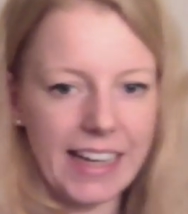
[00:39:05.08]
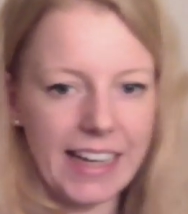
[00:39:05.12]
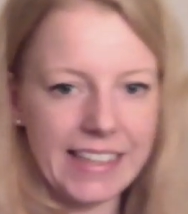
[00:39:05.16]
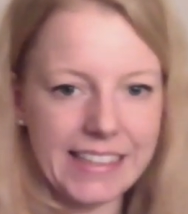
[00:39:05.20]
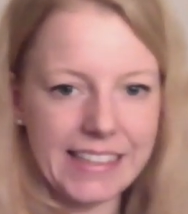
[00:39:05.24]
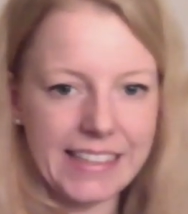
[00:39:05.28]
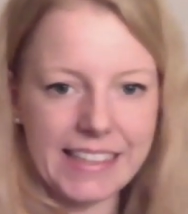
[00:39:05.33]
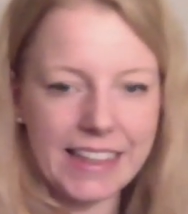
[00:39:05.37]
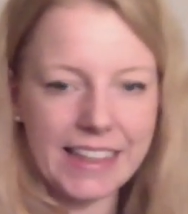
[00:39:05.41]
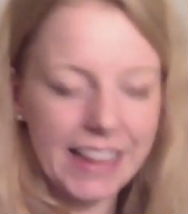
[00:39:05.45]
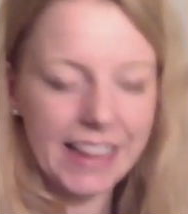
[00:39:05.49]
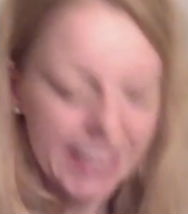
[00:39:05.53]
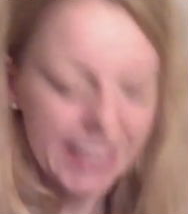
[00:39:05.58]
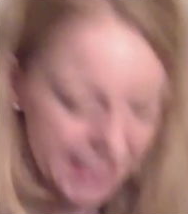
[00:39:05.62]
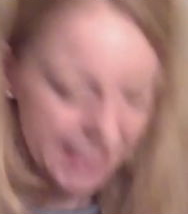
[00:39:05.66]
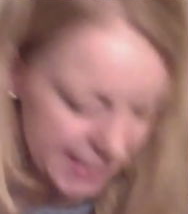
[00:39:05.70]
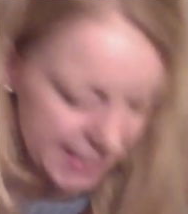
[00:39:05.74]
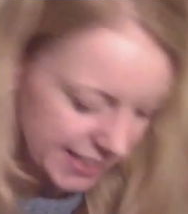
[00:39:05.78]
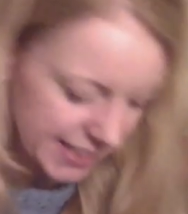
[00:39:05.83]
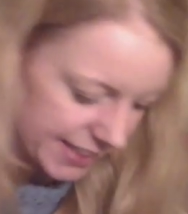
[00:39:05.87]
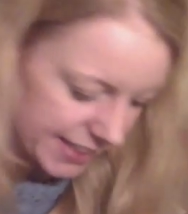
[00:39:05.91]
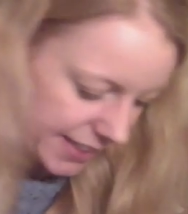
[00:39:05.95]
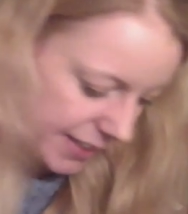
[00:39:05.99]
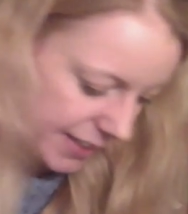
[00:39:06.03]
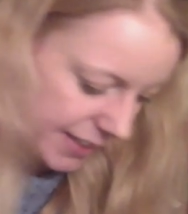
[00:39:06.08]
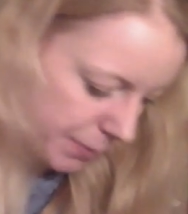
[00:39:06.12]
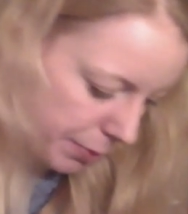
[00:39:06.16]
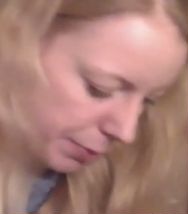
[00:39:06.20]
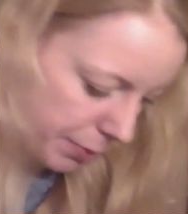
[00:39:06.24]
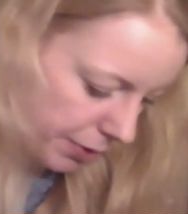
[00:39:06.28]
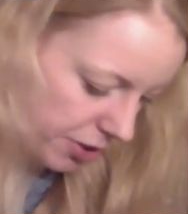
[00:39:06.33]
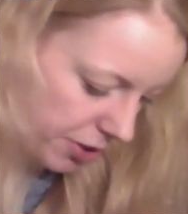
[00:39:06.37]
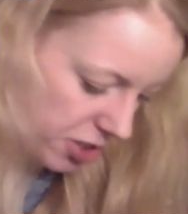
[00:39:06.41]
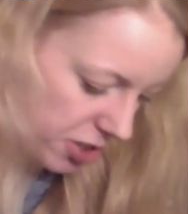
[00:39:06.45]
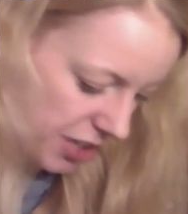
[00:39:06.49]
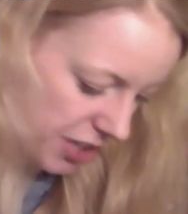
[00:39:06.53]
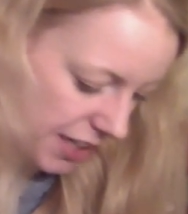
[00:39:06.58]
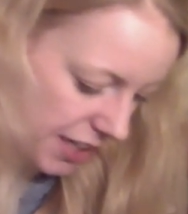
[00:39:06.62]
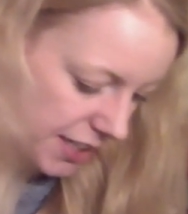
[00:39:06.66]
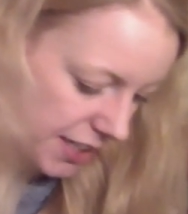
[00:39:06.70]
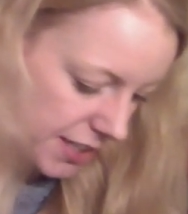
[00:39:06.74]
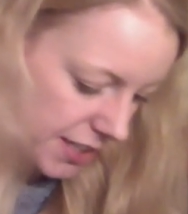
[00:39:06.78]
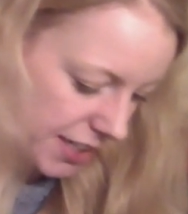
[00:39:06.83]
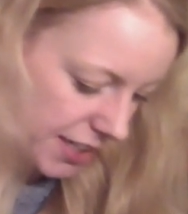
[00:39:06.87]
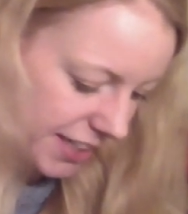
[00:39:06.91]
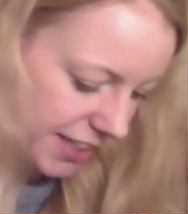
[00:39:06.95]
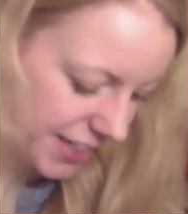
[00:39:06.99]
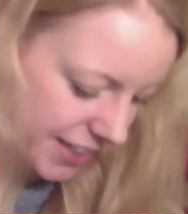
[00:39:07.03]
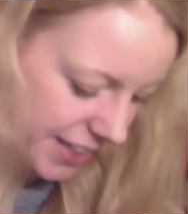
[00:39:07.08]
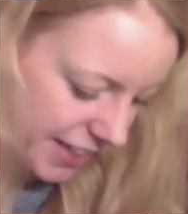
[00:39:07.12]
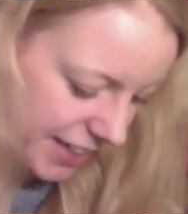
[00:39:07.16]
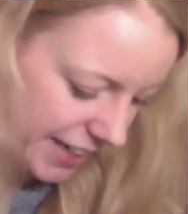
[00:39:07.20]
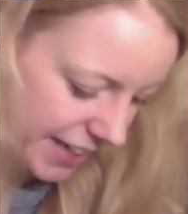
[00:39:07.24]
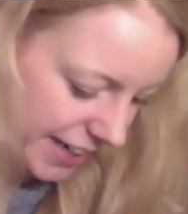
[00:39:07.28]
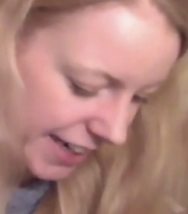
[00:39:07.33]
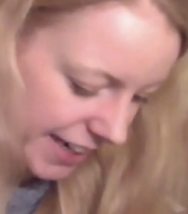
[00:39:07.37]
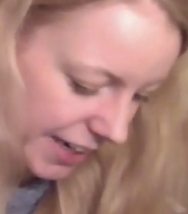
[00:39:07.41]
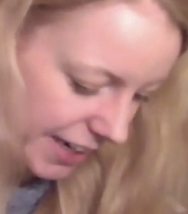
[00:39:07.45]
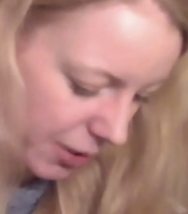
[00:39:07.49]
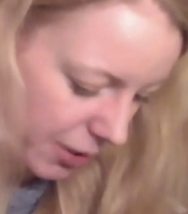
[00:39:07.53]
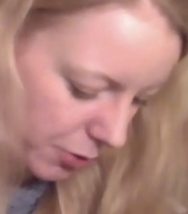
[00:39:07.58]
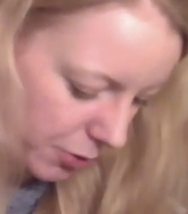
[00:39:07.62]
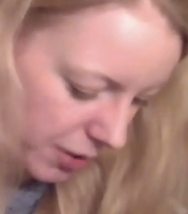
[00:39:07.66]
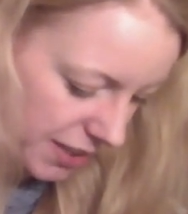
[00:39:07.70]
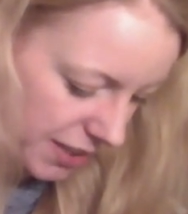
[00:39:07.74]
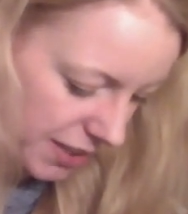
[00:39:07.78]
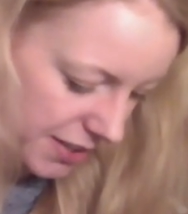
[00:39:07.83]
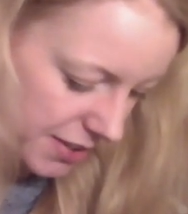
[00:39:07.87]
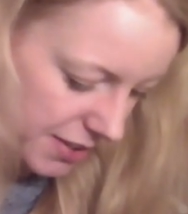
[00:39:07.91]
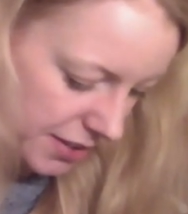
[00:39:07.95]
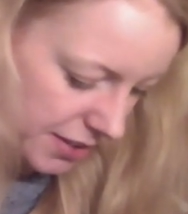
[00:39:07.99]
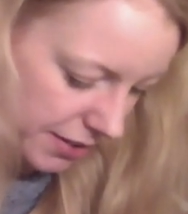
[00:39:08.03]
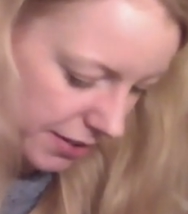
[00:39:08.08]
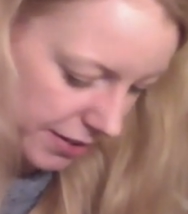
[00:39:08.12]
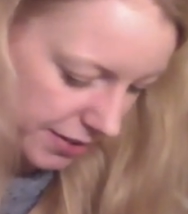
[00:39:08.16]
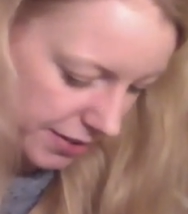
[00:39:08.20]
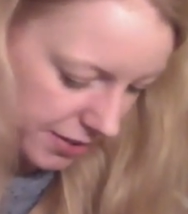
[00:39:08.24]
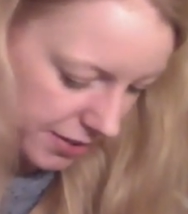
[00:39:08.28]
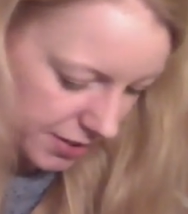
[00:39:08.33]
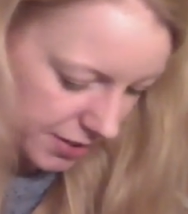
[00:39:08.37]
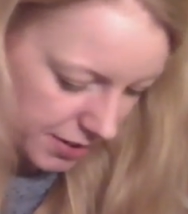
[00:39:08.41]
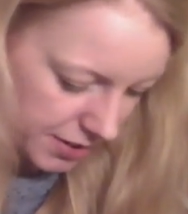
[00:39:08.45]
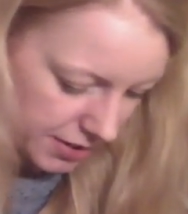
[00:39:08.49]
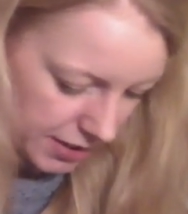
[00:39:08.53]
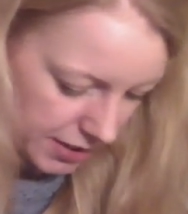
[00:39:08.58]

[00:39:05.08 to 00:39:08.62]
this project I only started